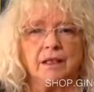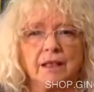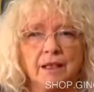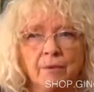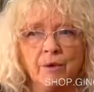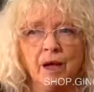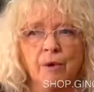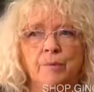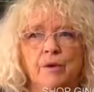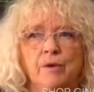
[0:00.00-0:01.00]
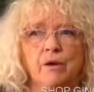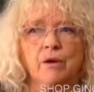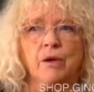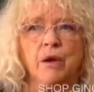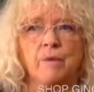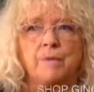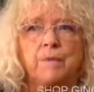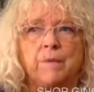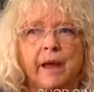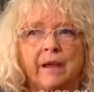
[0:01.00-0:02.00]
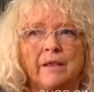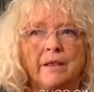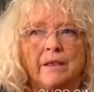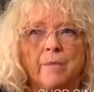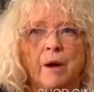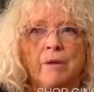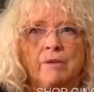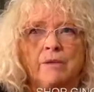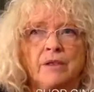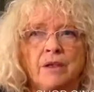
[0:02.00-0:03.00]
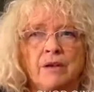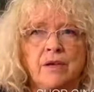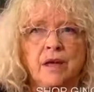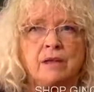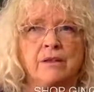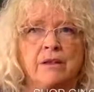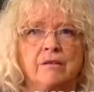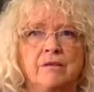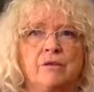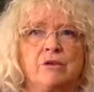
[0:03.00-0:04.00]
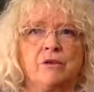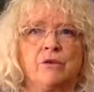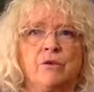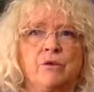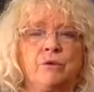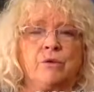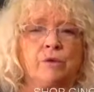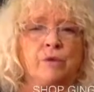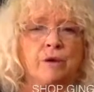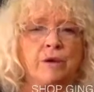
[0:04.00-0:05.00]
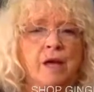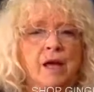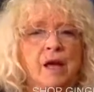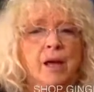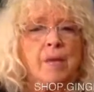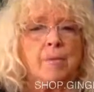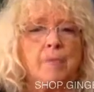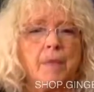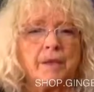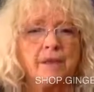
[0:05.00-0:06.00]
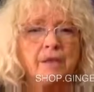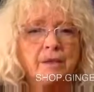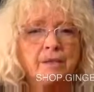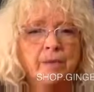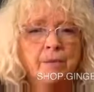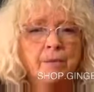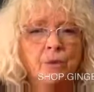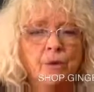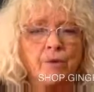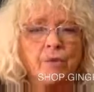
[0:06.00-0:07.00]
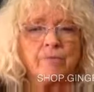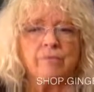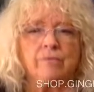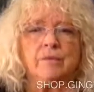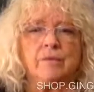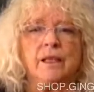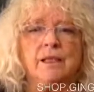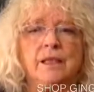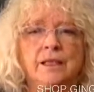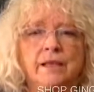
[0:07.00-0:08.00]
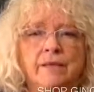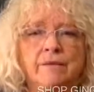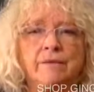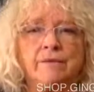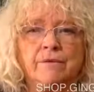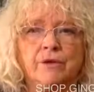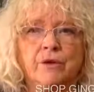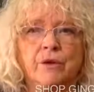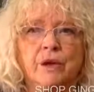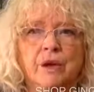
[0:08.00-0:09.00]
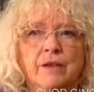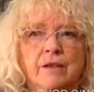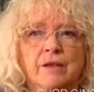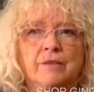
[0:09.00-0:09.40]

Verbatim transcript: that will help you going up that spiral staircase to your meant to be born, to live, to create.